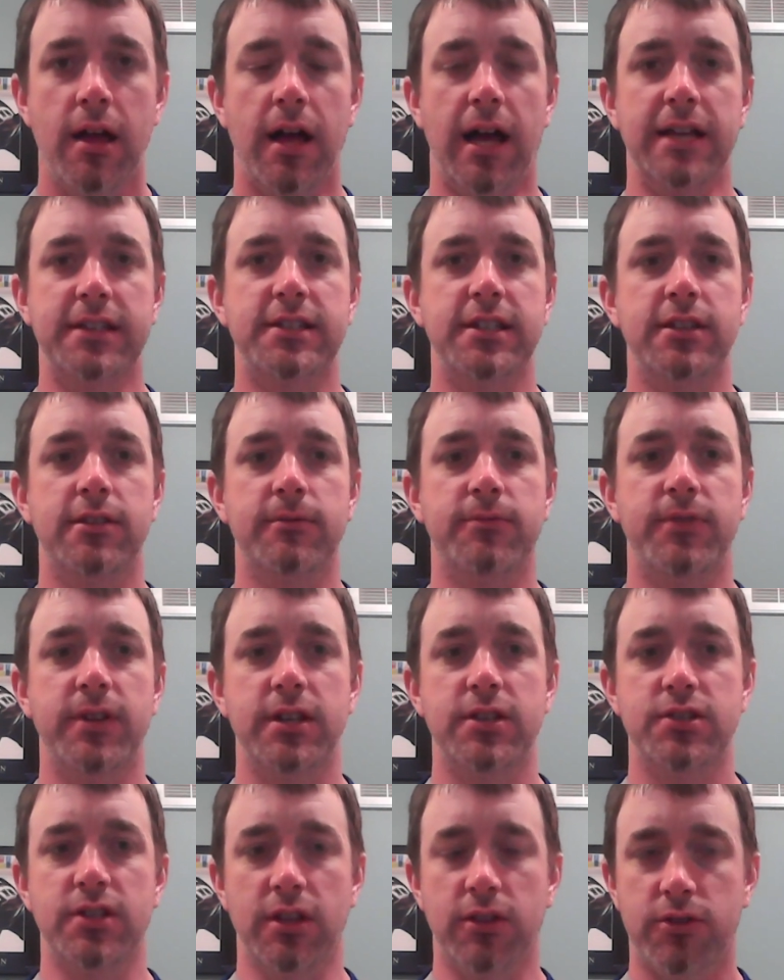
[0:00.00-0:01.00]
I see them
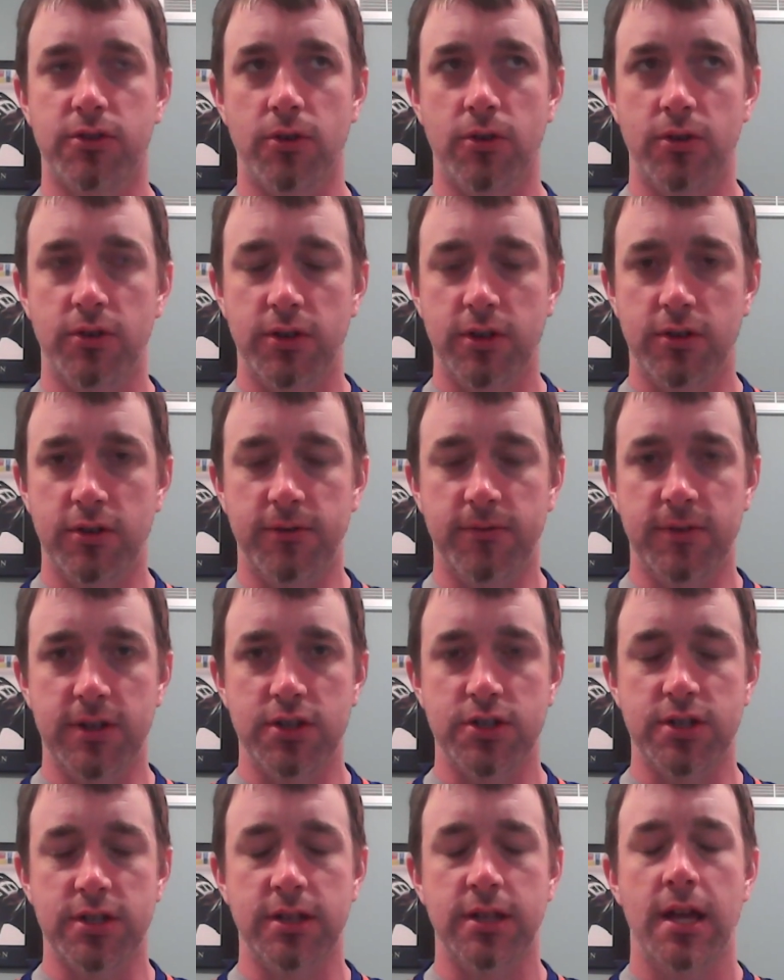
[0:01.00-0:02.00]
finishing third in the
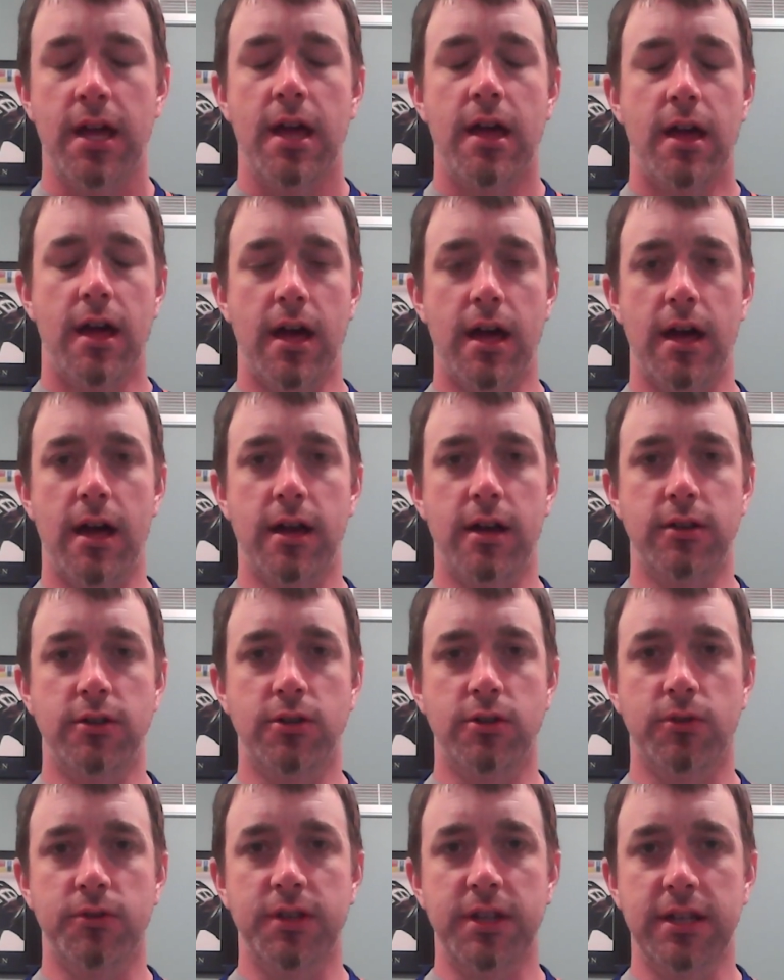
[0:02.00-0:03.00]
division. Uh,
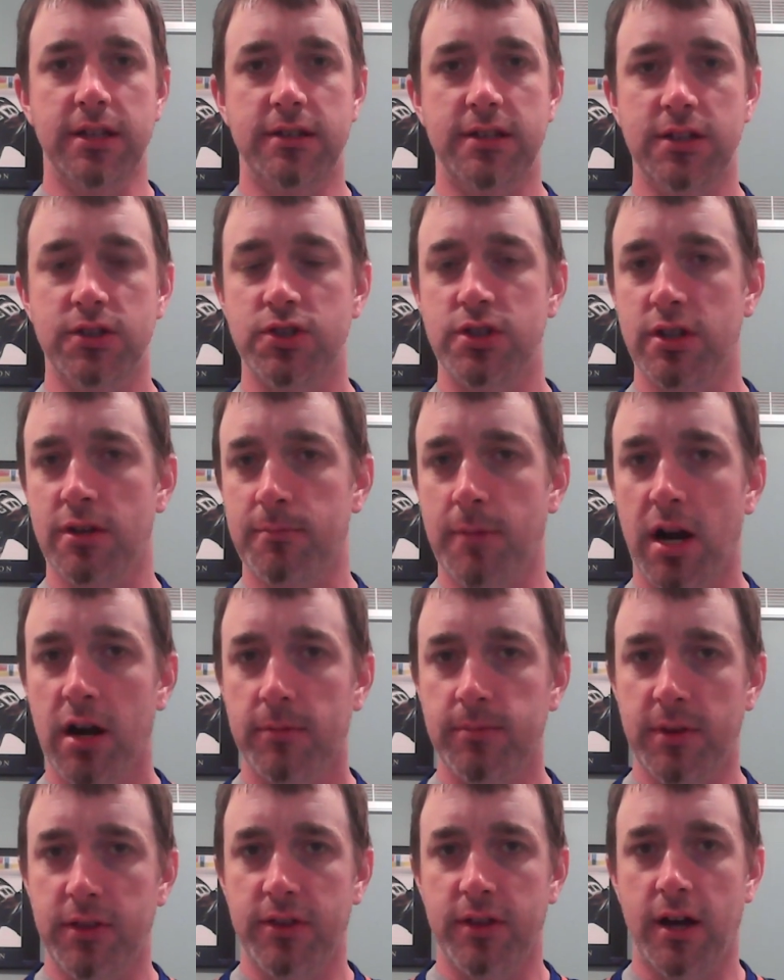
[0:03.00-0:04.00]
you know, the addition of
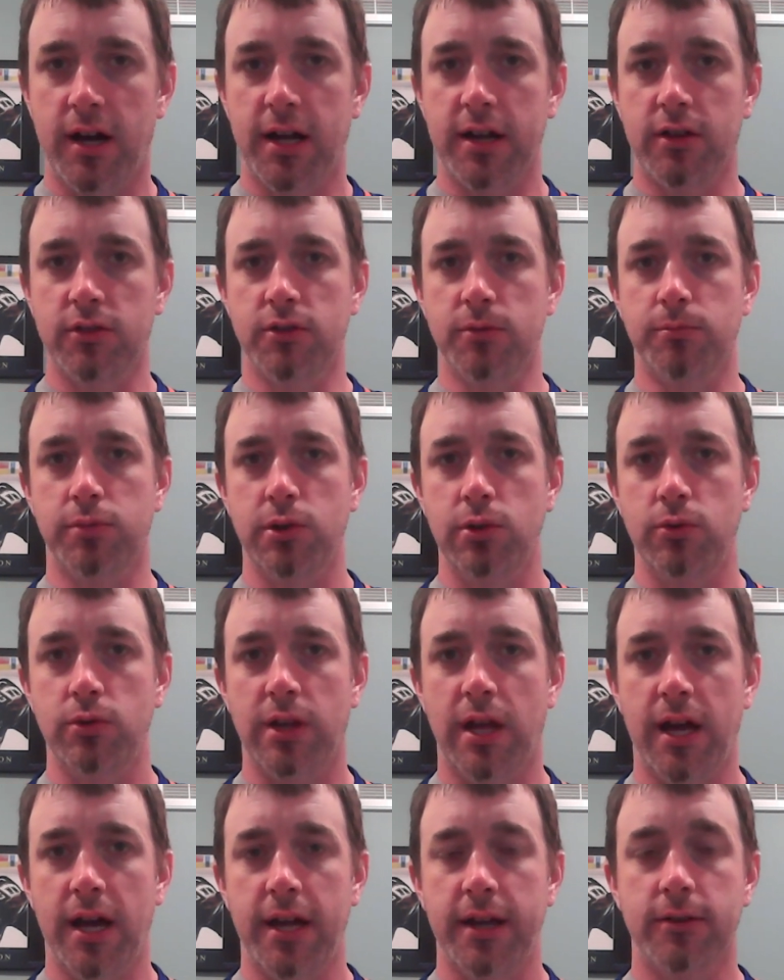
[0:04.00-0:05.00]
Marc Methot on the blue
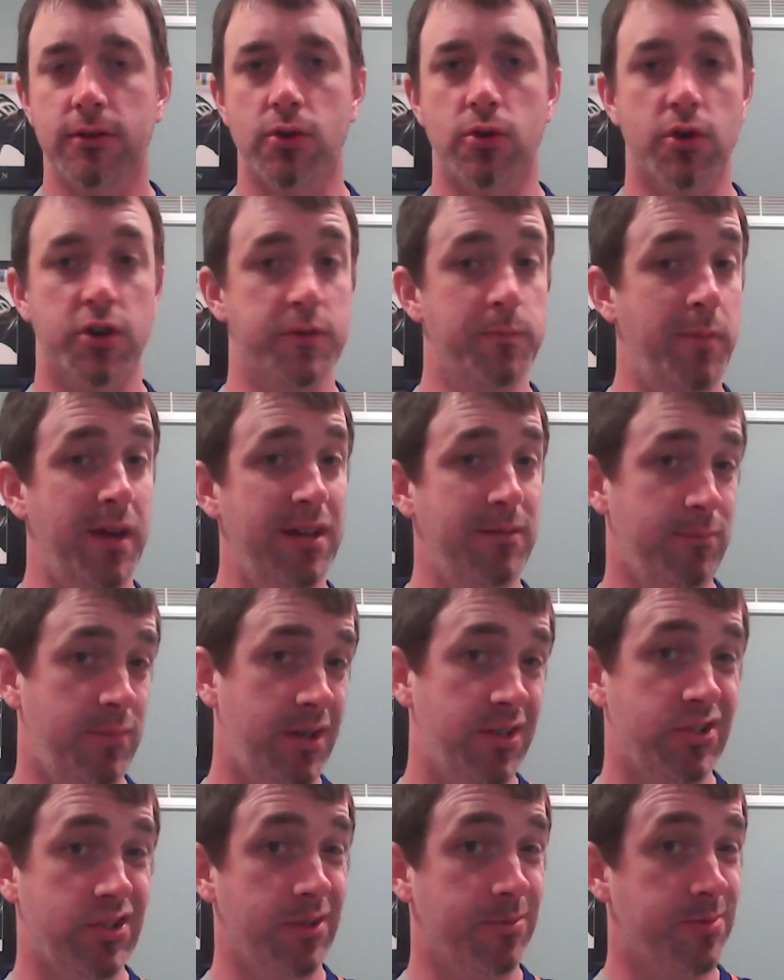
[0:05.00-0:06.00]
line. Of course, Ben
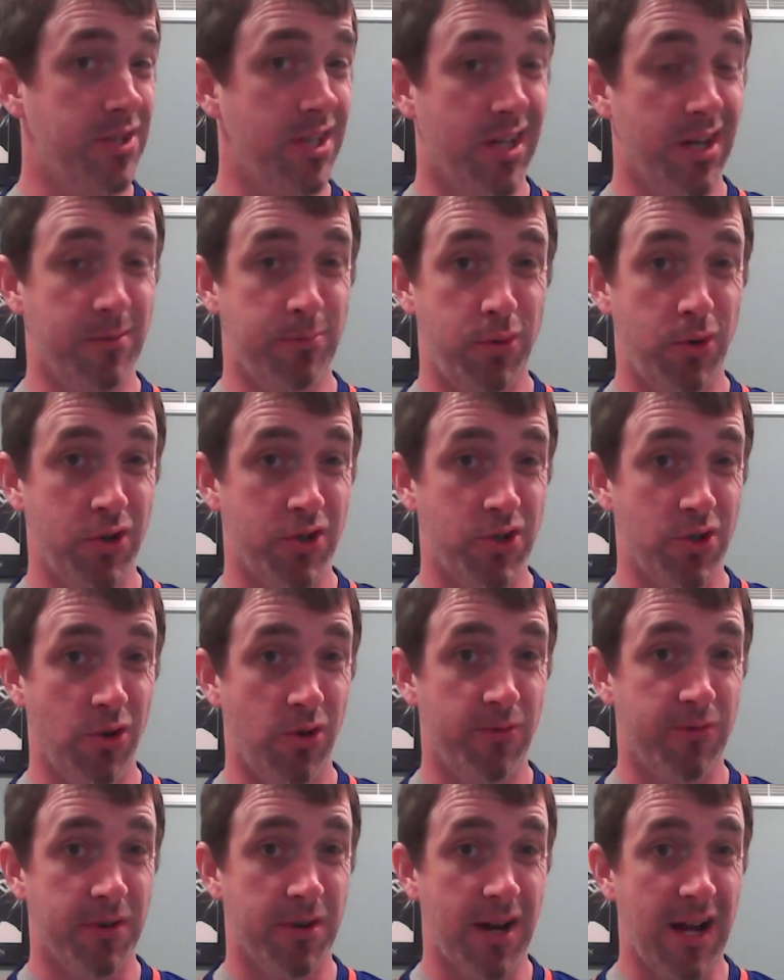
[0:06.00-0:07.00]
Bishop's not a
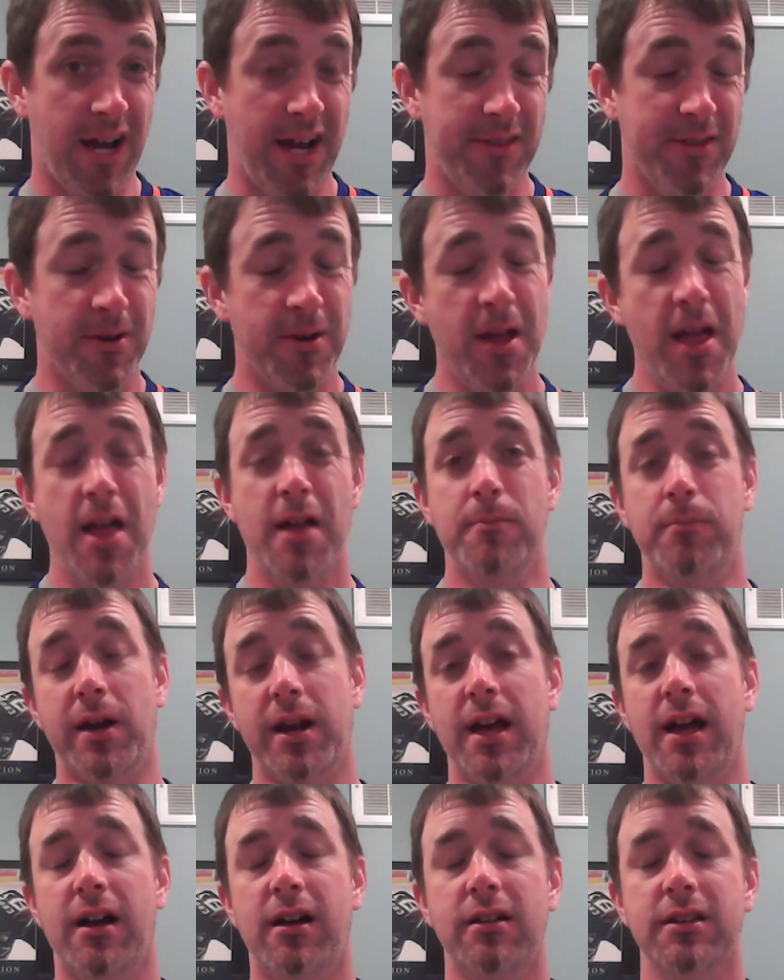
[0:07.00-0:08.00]
pushover either.
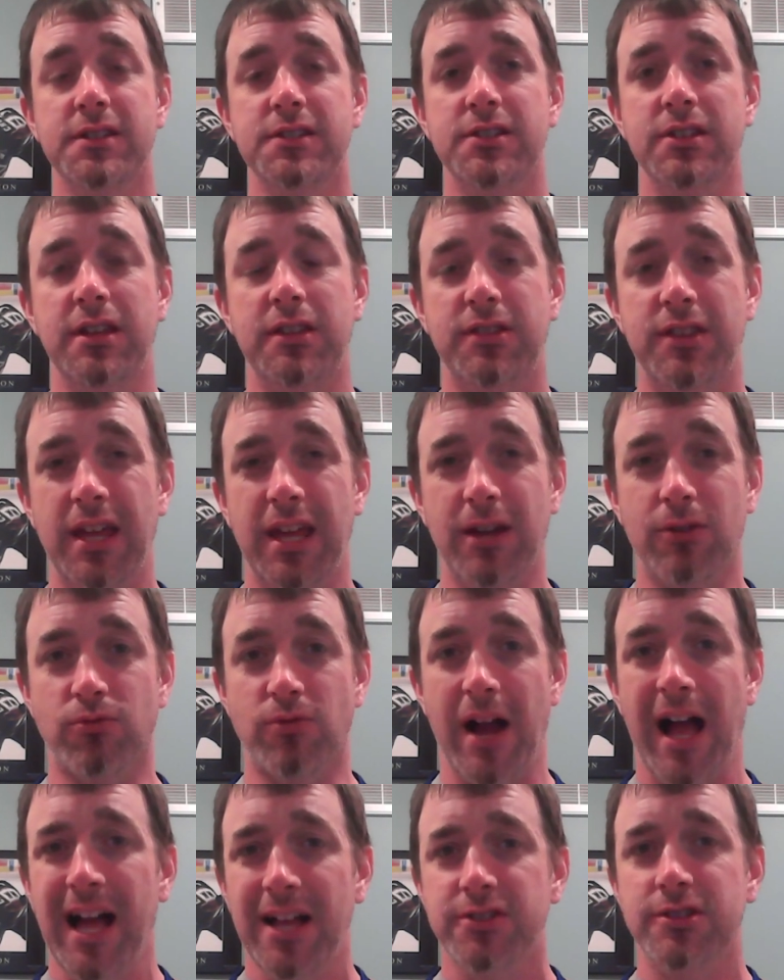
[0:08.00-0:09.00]
But I honestly think
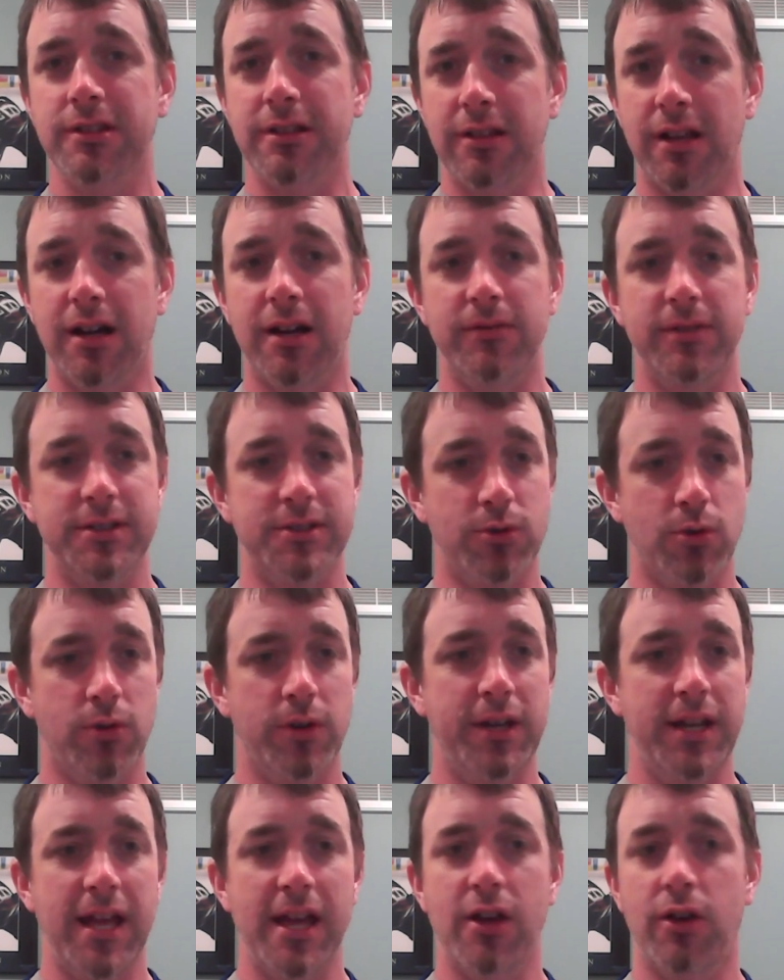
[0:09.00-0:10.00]
Radulov is
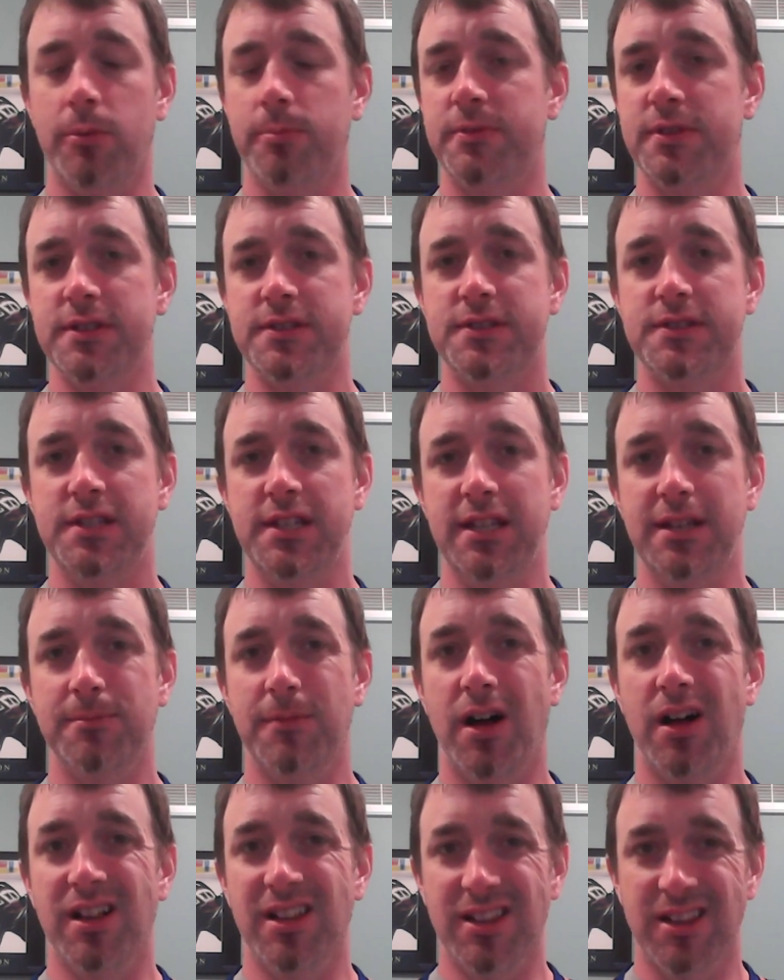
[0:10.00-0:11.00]
going to help this team
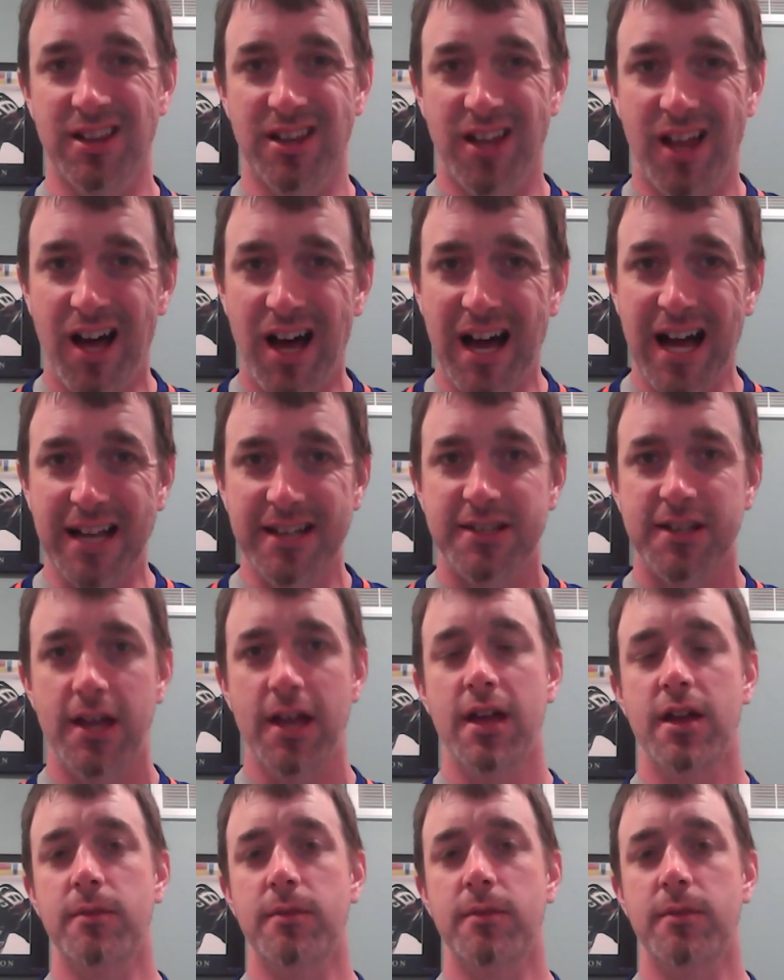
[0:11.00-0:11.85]
a lot.